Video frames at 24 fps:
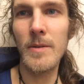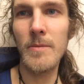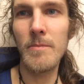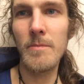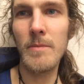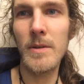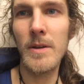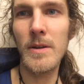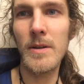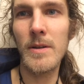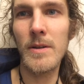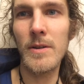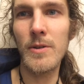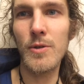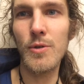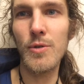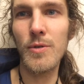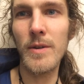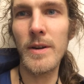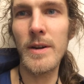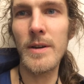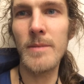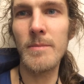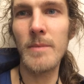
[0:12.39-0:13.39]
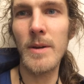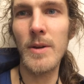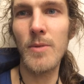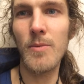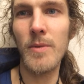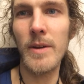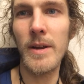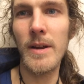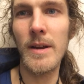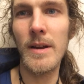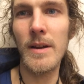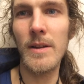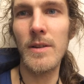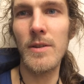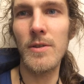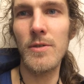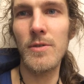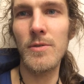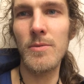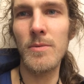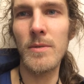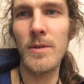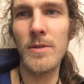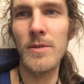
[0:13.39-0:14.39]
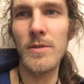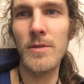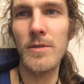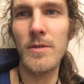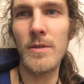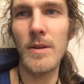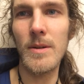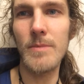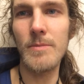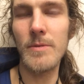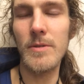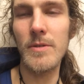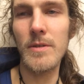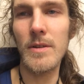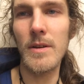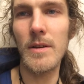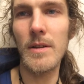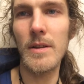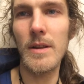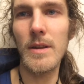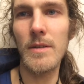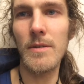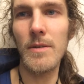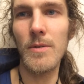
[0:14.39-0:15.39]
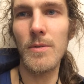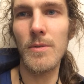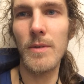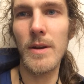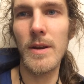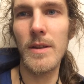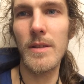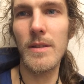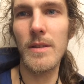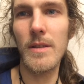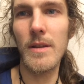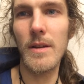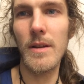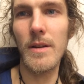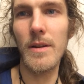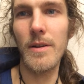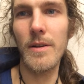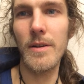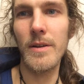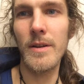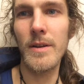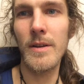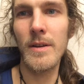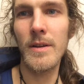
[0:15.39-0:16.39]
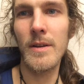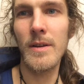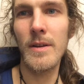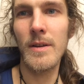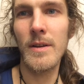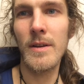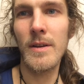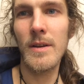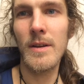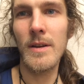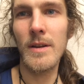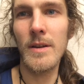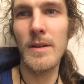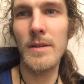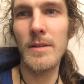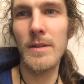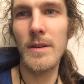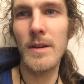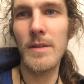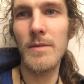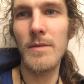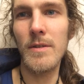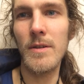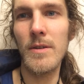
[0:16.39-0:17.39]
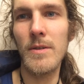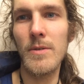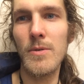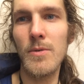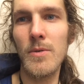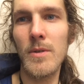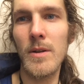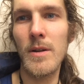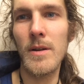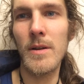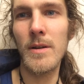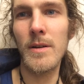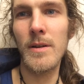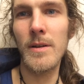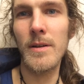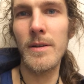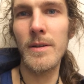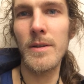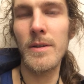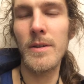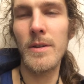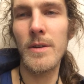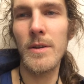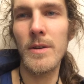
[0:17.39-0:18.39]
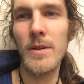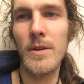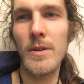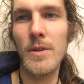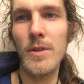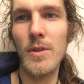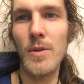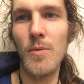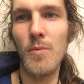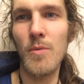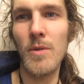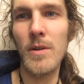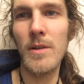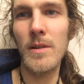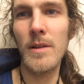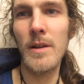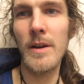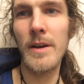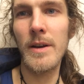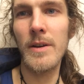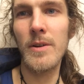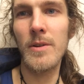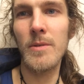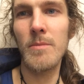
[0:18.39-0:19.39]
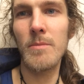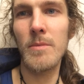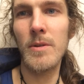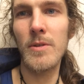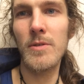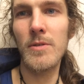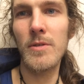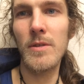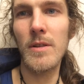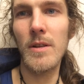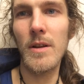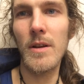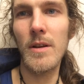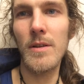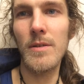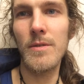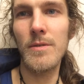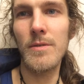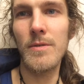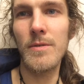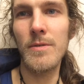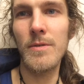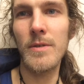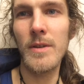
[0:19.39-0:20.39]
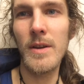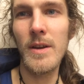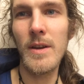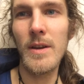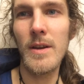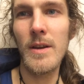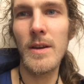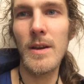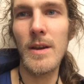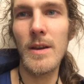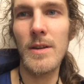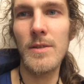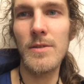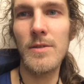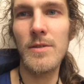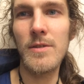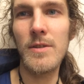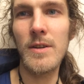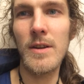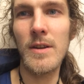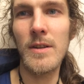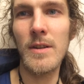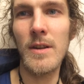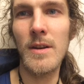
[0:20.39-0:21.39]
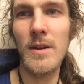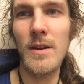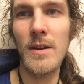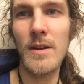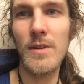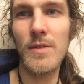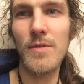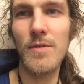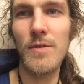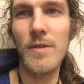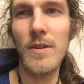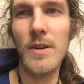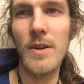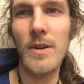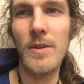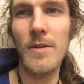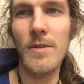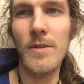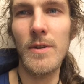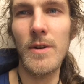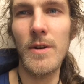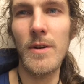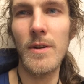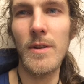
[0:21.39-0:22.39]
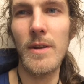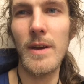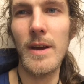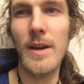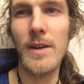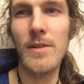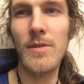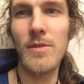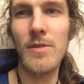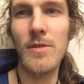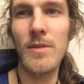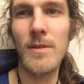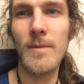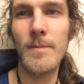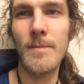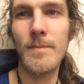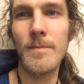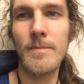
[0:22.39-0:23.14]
me to cradle my way out of this one so I'm just gonna leave it right there and give you uh, the one liner much love and see you in the next video and all that.